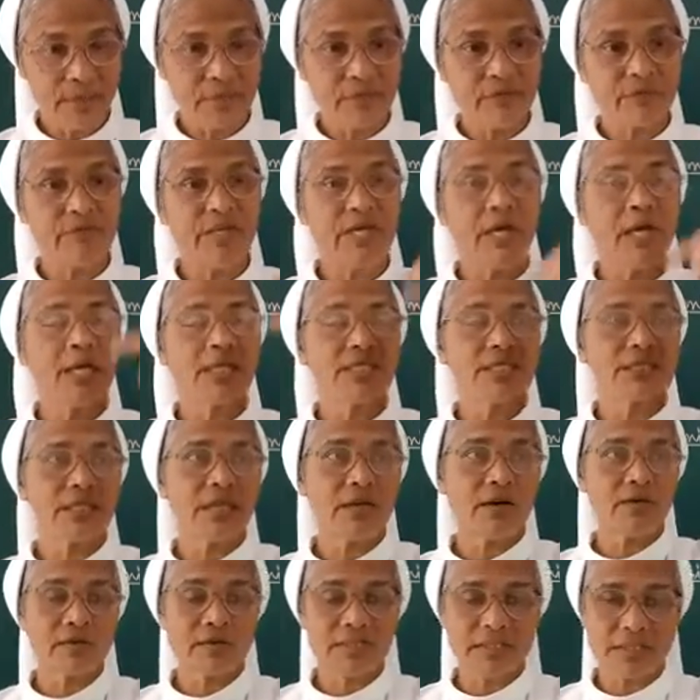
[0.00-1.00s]
But we ask
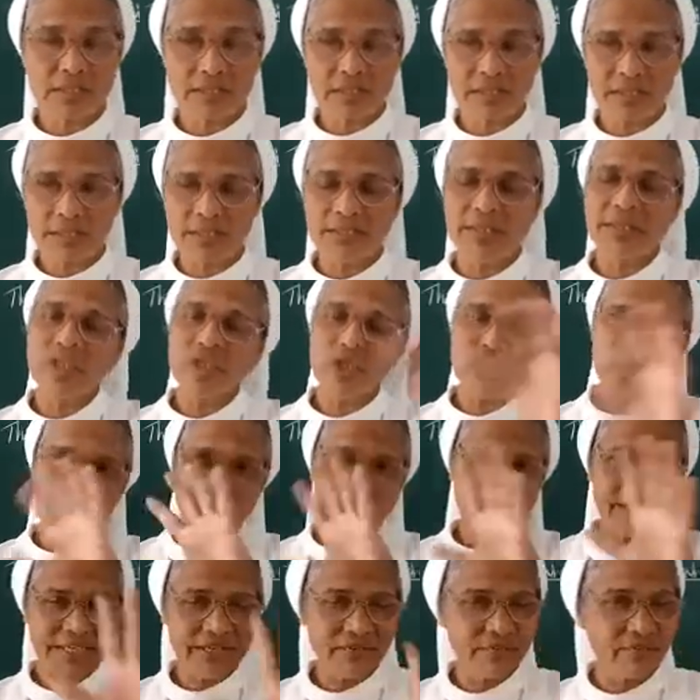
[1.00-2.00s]
outside, you
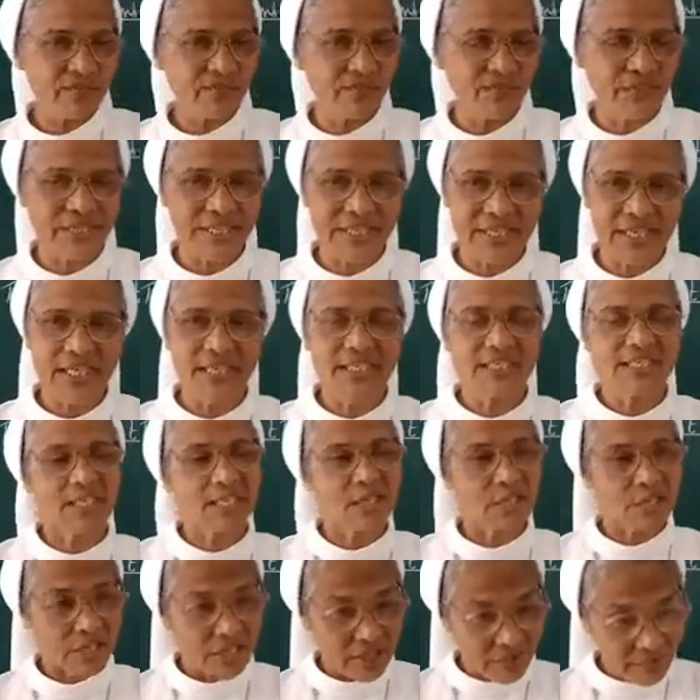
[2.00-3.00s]
will never find
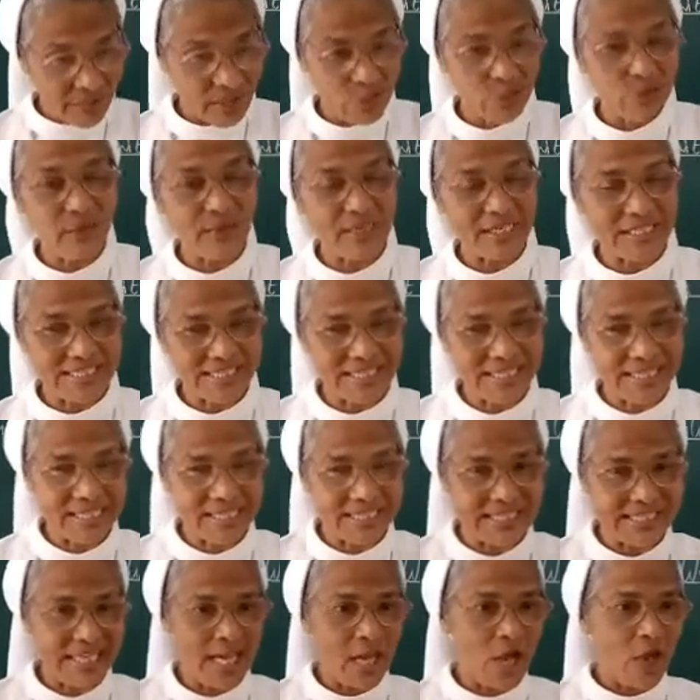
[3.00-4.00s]
answer, never you will
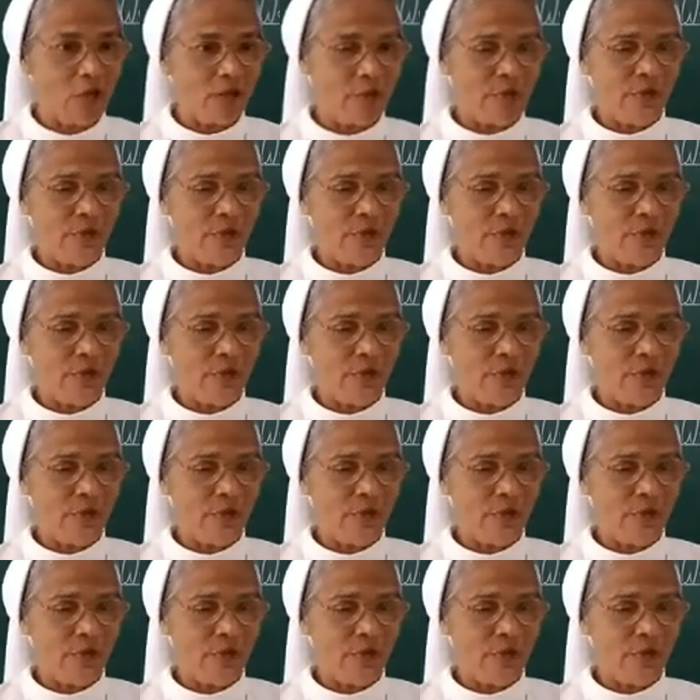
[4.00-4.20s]
change.